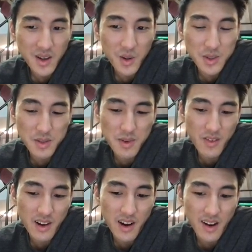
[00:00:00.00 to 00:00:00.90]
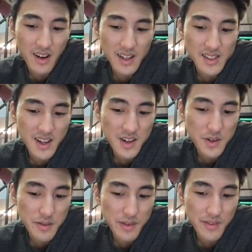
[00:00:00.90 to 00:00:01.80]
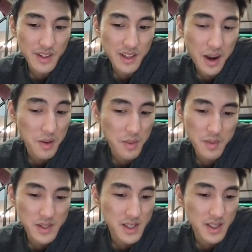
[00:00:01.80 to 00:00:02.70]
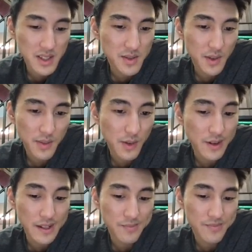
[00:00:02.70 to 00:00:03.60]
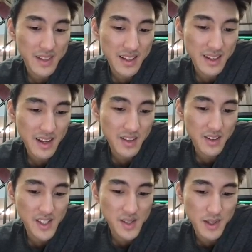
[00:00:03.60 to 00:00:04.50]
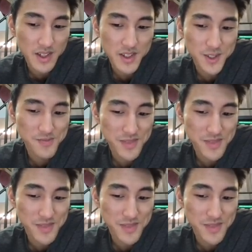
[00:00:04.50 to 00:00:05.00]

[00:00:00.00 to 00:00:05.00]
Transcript: Ultimate Rare is 150. I remember seeing these for 40. Now they're this much.